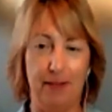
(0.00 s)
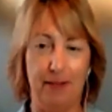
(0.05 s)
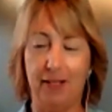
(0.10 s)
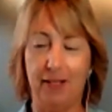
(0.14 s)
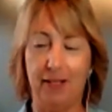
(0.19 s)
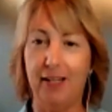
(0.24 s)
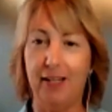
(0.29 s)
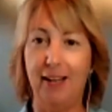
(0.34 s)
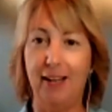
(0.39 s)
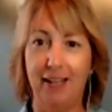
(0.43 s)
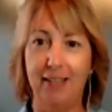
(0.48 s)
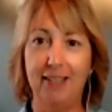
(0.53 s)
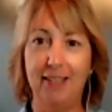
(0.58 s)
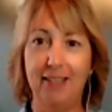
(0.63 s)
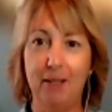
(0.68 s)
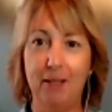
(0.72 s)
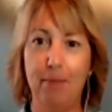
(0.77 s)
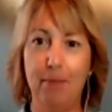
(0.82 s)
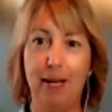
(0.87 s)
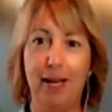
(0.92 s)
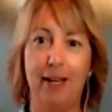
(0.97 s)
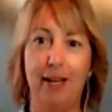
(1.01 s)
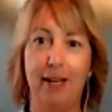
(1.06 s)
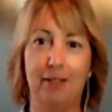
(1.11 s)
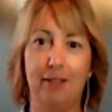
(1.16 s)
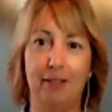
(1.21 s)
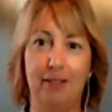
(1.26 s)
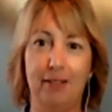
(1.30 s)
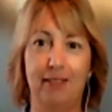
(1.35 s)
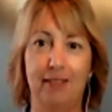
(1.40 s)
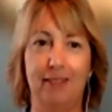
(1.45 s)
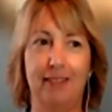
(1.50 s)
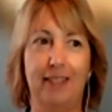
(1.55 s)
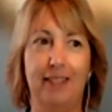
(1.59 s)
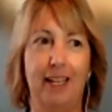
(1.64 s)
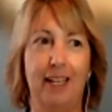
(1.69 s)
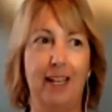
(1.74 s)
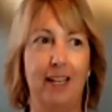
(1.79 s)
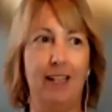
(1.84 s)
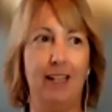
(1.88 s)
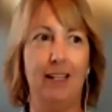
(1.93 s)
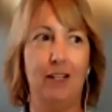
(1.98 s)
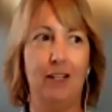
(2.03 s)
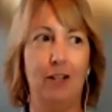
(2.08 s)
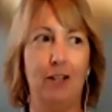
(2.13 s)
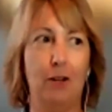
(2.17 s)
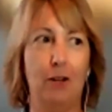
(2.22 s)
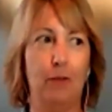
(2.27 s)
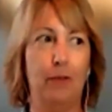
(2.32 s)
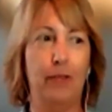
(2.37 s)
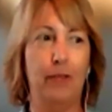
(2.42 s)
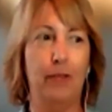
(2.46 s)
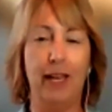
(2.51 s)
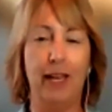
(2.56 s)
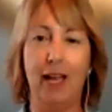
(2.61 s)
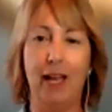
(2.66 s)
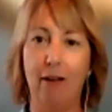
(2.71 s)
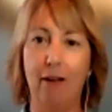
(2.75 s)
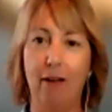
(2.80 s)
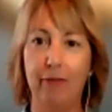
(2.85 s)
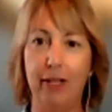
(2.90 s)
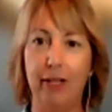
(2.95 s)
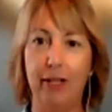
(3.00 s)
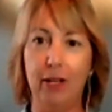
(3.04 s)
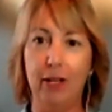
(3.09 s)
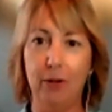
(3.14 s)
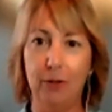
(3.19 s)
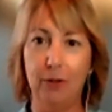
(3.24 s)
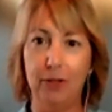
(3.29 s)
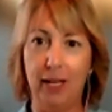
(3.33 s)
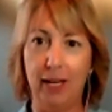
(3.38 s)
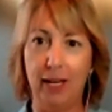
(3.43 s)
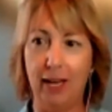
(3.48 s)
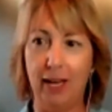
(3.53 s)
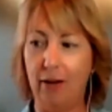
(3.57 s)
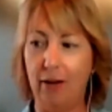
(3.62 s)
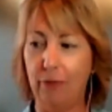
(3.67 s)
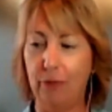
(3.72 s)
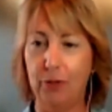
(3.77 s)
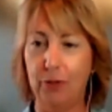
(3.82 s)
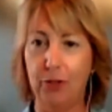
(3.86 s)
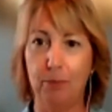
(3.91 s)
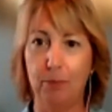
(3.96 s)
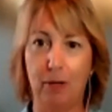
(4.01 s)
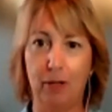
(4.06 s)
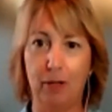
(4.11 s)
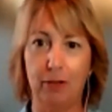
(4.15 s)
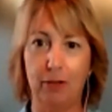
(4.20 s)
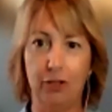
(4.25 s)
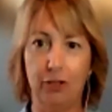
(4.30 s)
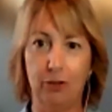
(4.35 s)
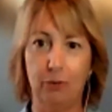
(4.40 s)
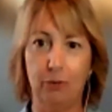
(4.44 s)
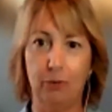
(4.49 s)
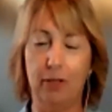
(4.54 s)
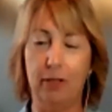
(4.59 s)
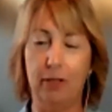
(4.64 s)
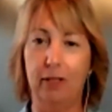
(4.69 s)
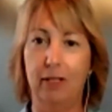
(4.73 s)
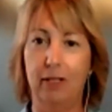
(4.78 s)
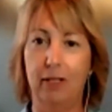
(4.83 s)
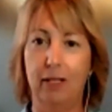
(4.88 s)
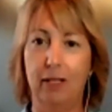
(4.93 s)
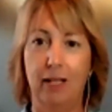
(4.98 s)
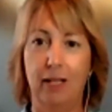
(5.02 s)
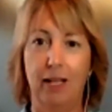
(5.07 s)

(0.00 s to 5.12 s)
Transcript: a constant battle. They have videos they have for small children.